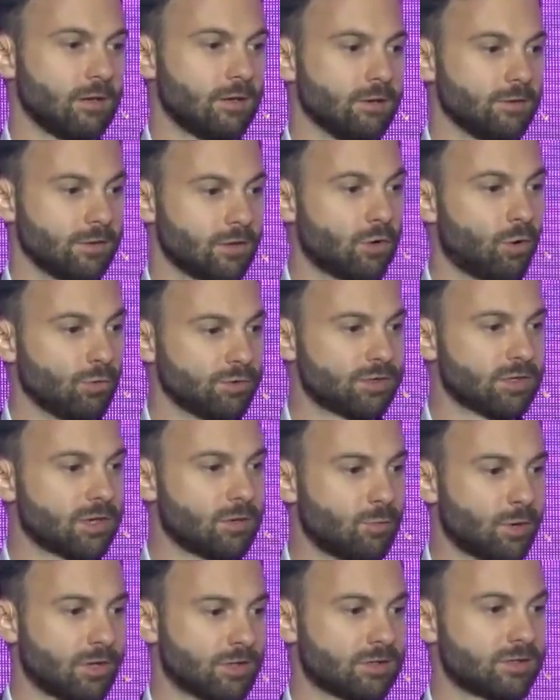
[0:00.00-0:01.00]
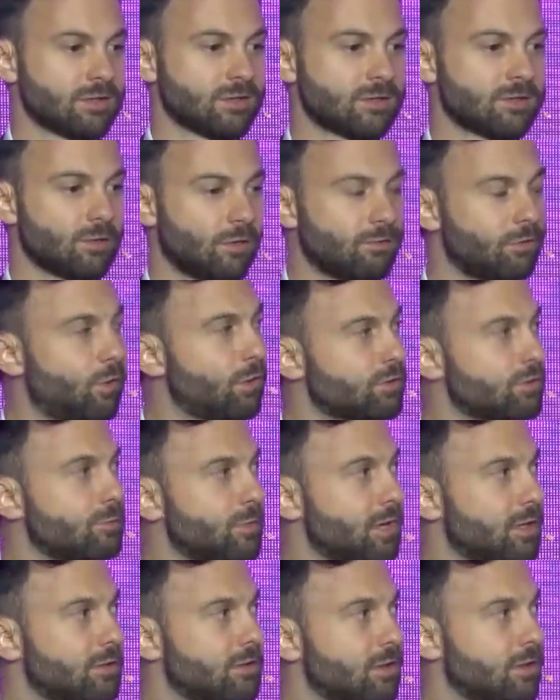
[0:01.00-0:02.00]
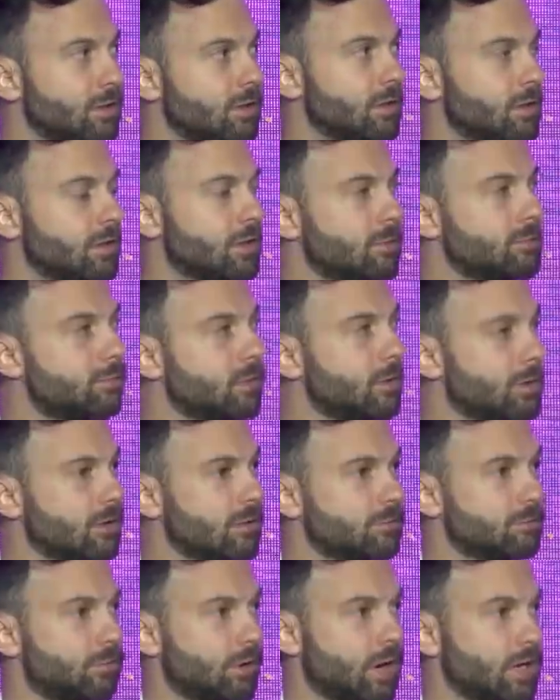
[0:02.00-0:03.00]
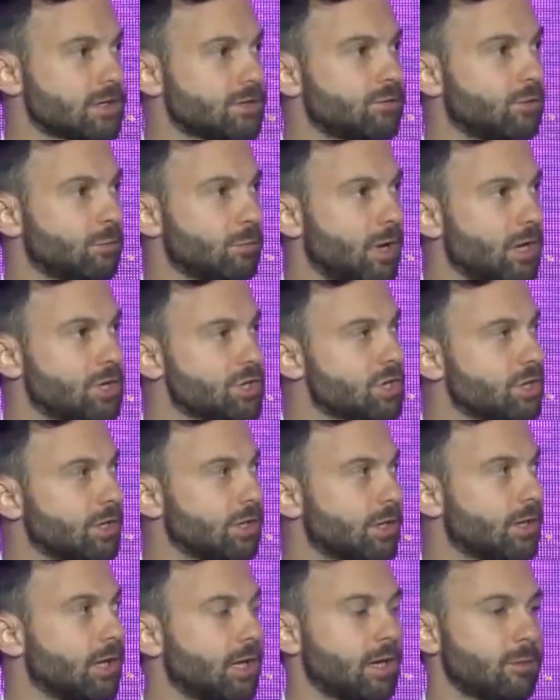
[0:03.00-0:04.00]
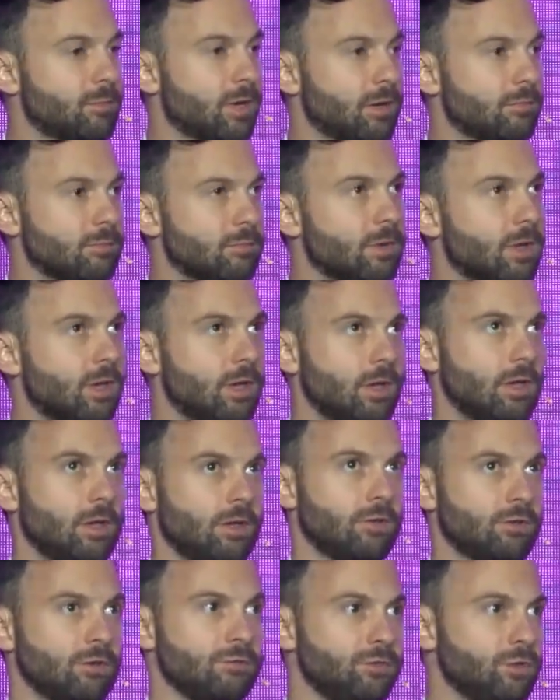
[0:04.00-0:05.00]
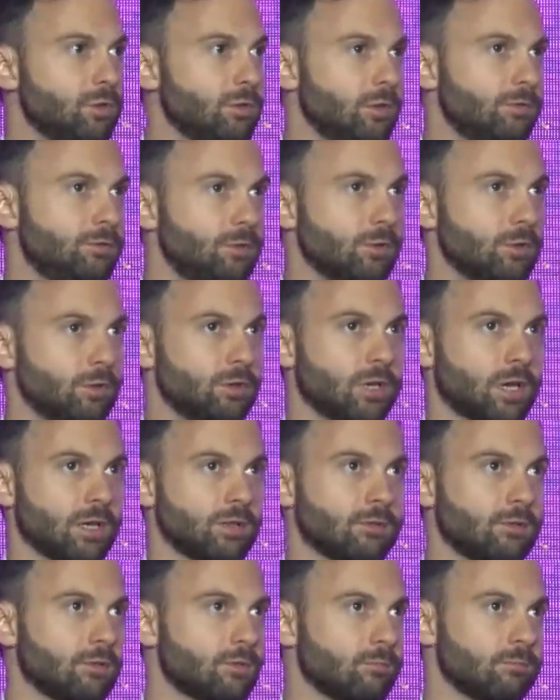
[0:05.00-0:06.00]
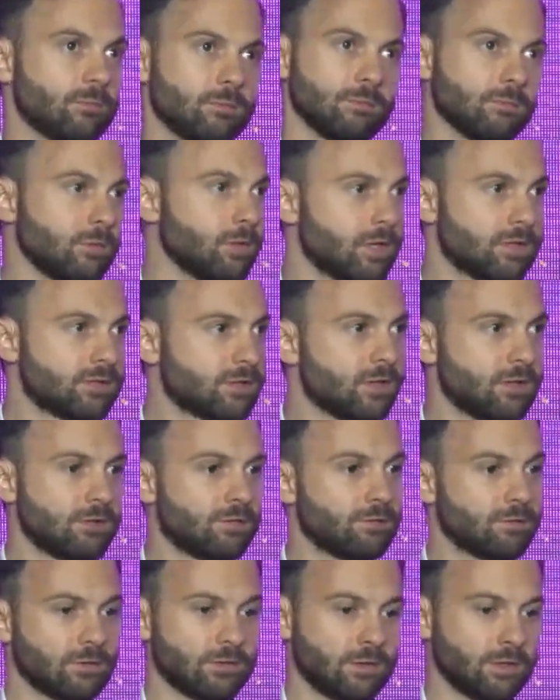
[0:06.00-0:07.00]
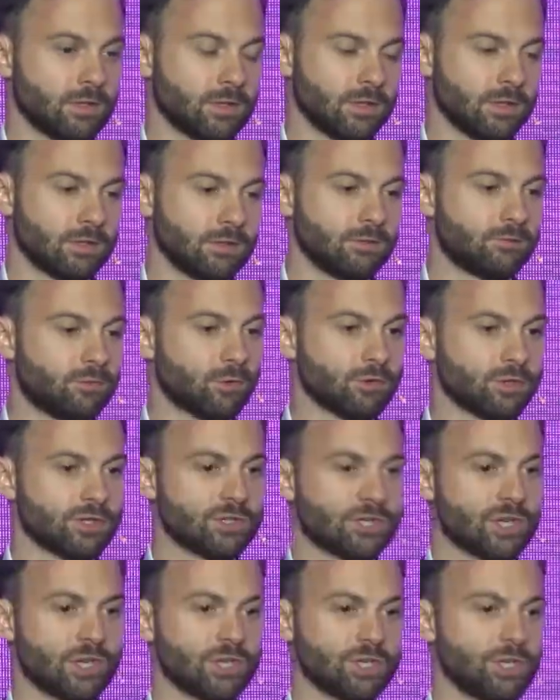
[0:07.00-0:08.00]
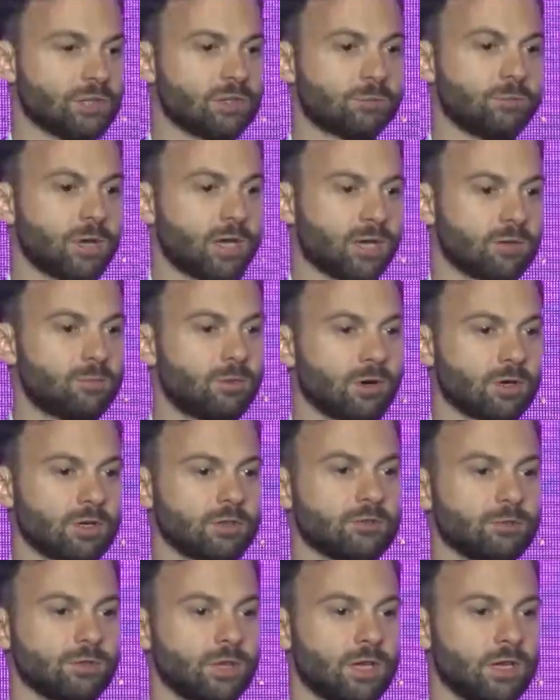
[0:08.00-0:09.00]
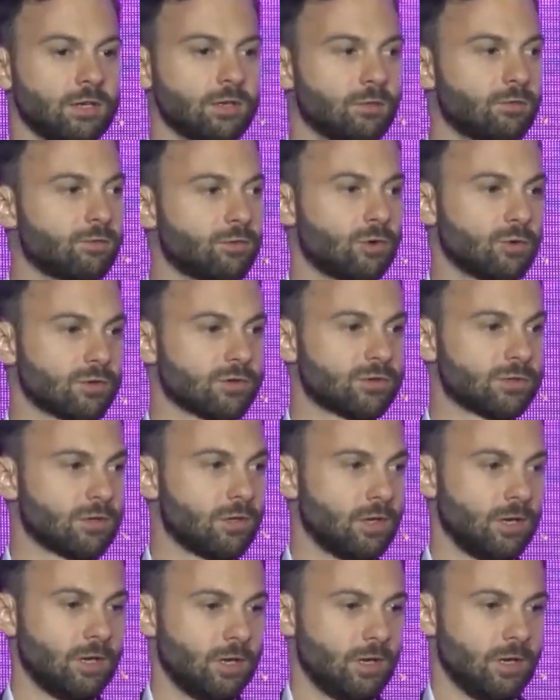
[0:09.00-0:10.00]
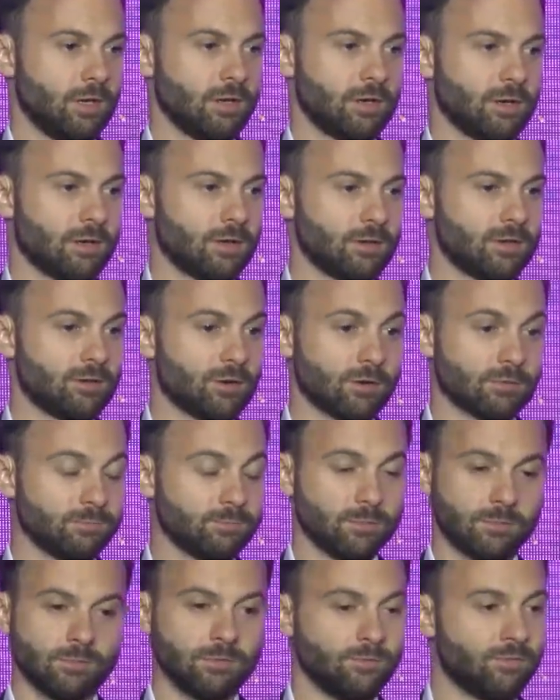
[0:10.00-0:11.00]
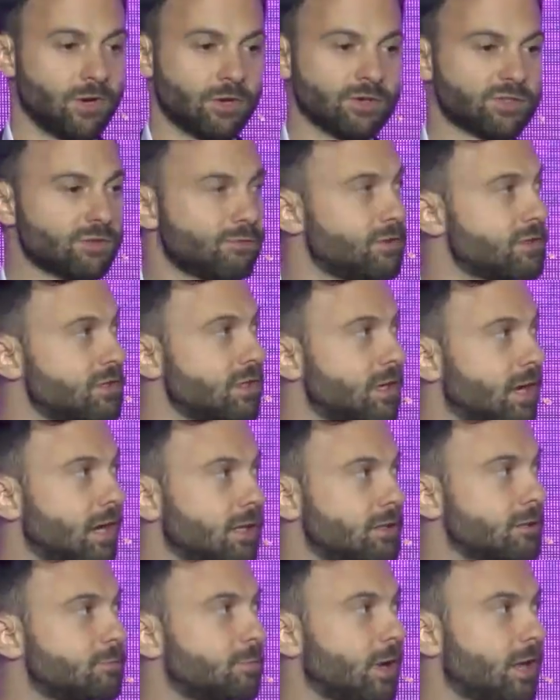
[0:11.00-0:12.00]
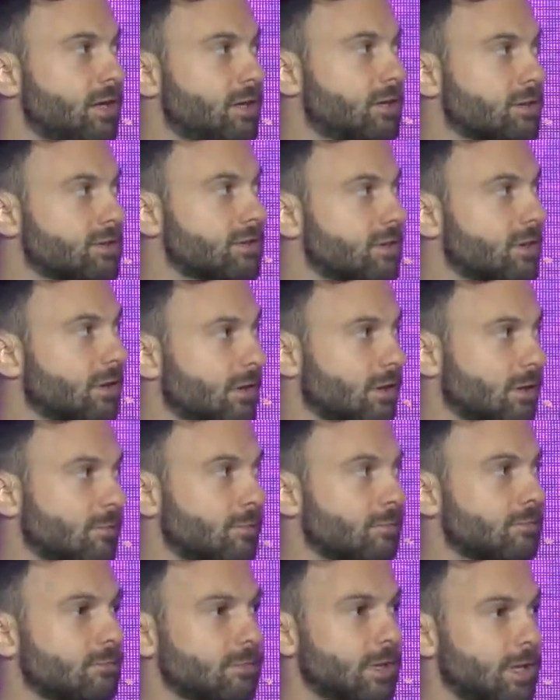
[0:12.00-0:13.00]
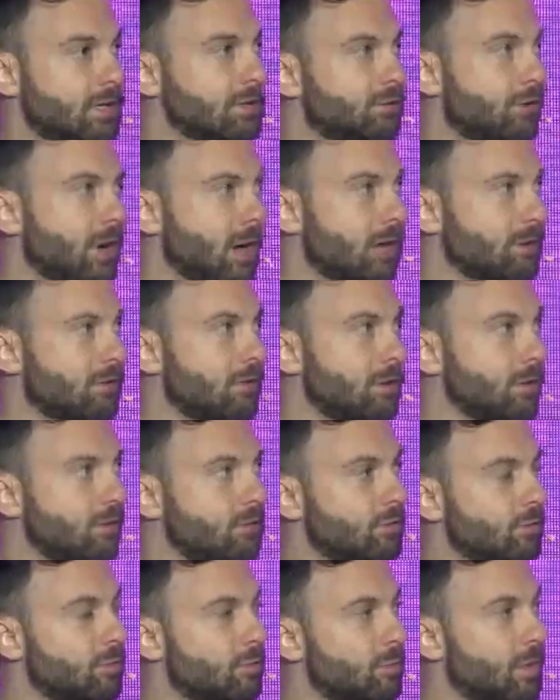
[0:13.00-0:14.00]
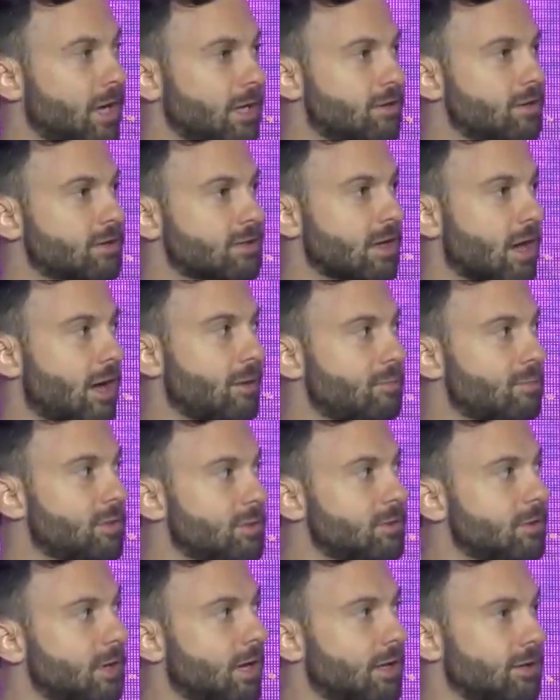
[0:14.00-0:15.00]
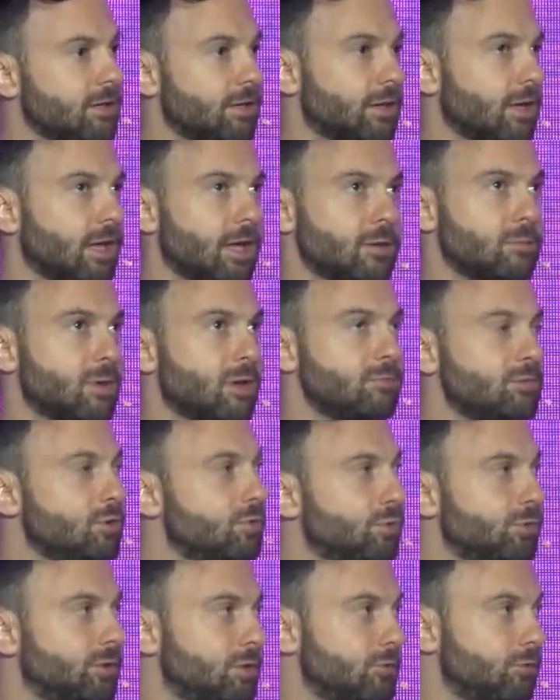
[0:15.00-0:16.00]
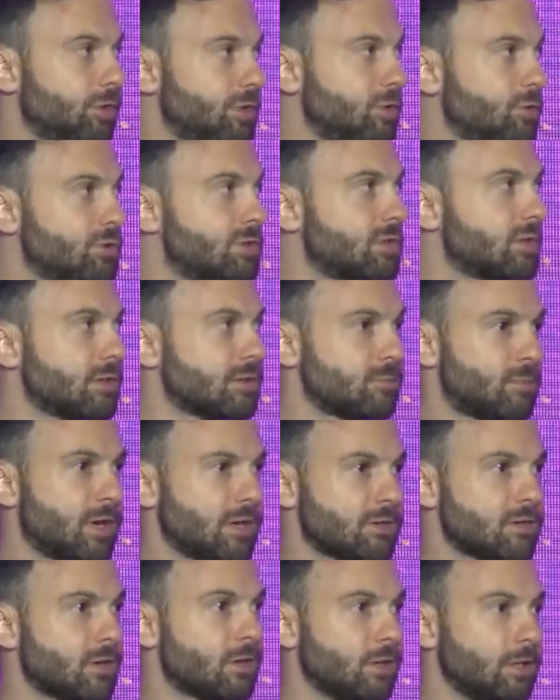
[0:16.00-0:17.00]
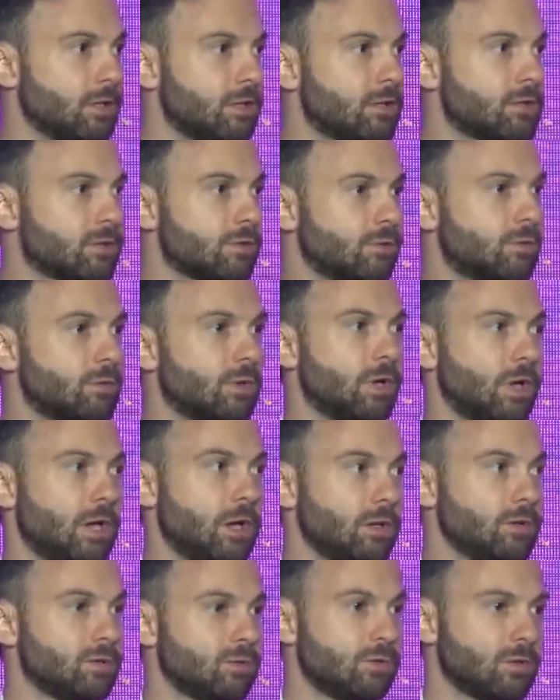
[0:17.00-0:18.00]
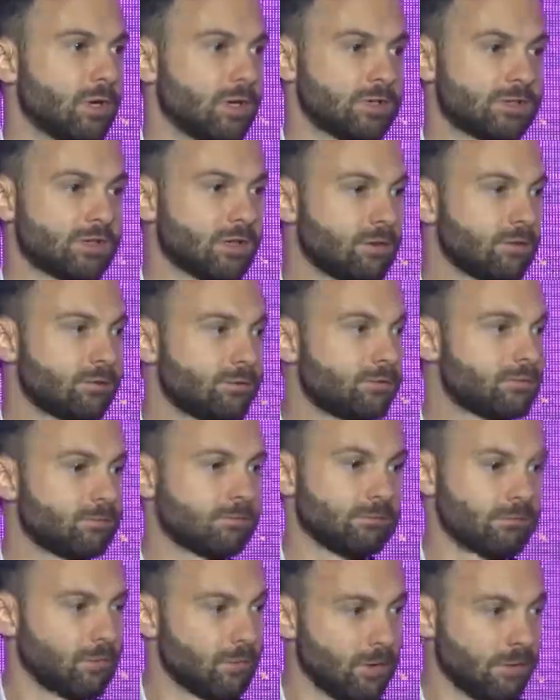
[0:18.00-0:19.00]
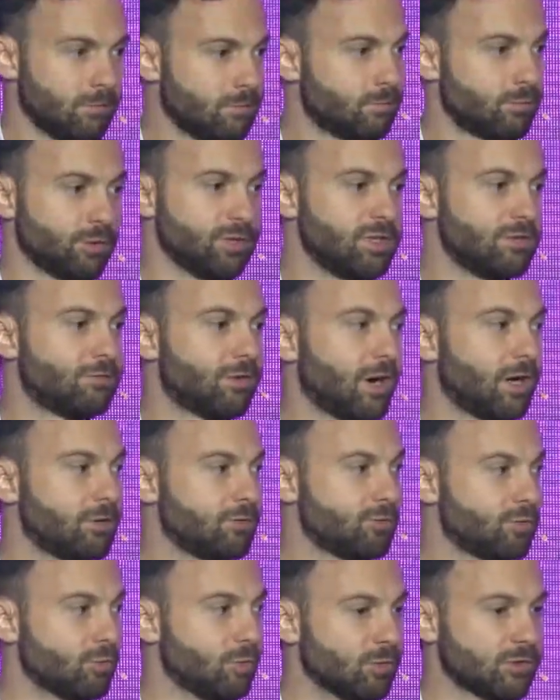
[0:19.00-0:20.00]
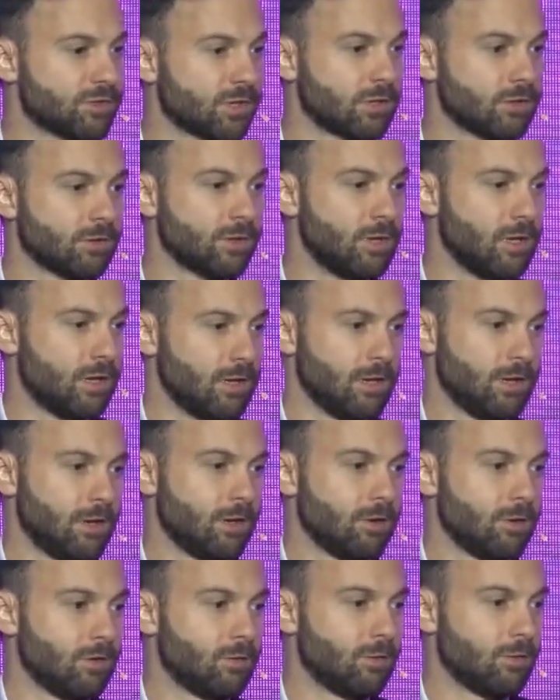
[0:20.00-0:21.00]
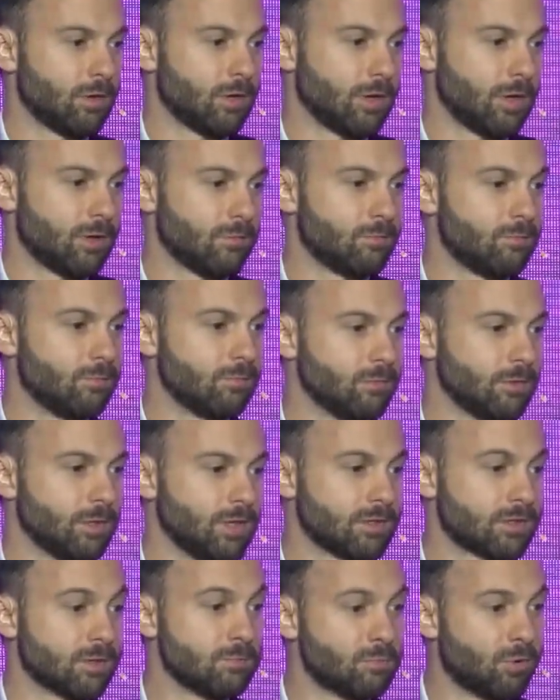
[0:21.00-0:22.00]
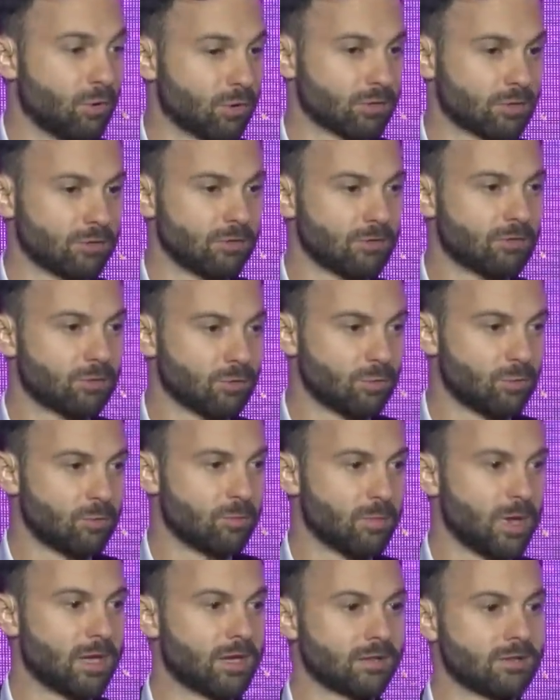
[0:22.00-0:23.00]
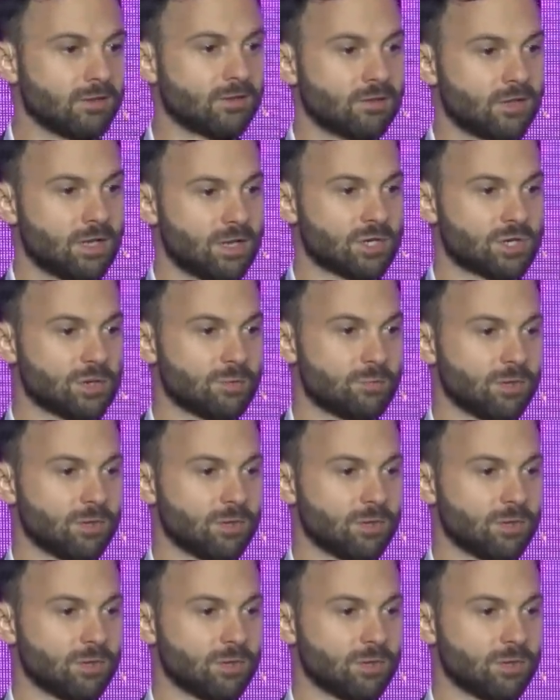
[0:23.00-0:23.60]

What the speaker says: the consequences of automating price formation in an AMM. So if you look at, let's say, the foreign exchange interbank market today, of course, there are very sophisticated players interacting to make this happen, and in an AMM you reduce this basically to a set of predefined rules. And it's important to make a distinction